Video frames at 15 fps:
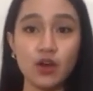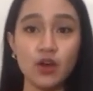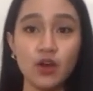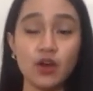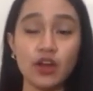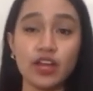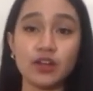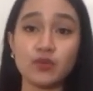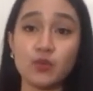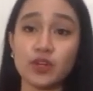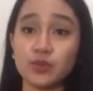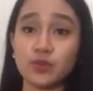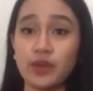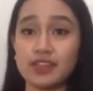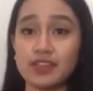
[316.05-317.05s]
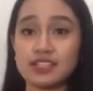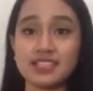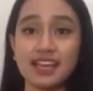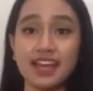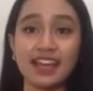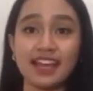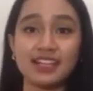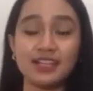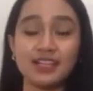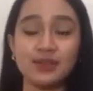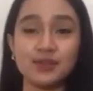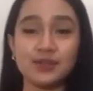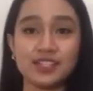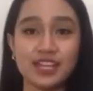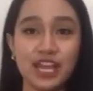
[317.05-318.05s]
in what ways can you
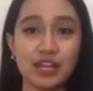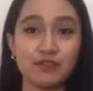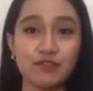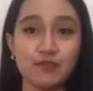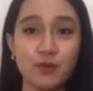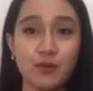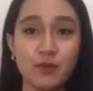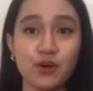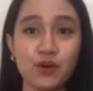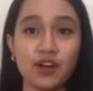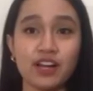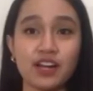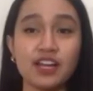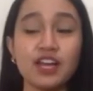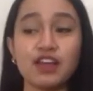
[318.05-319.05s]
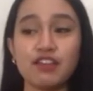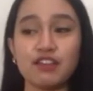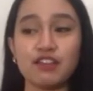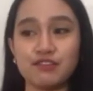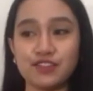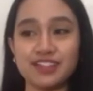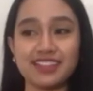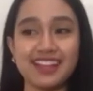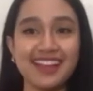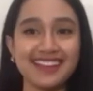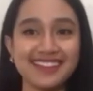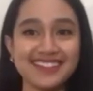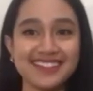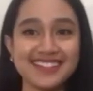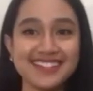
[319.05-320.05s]
donate for the
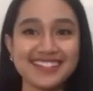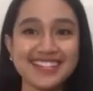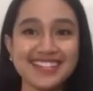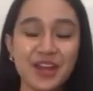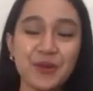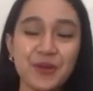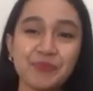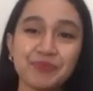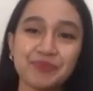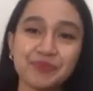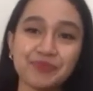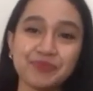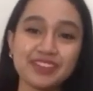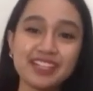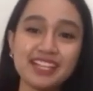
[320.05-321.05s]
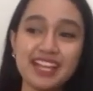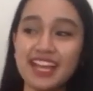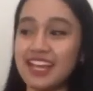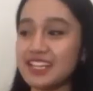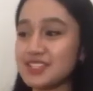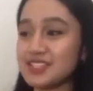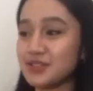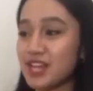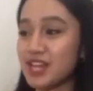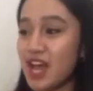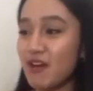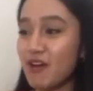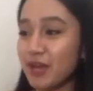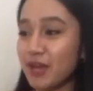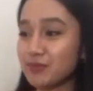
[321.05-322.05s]
frontliners. And so now
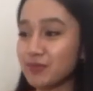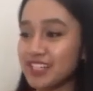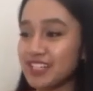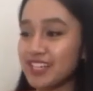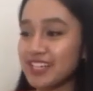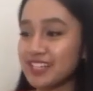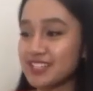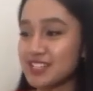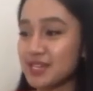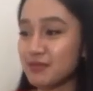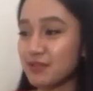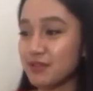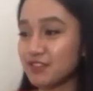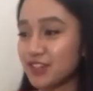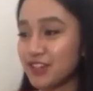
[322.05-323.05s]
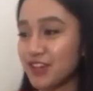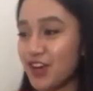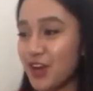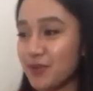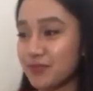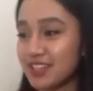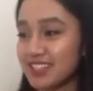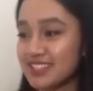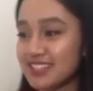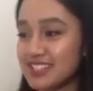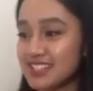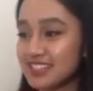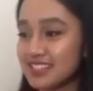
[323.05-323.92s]
I'm reading some of your comments.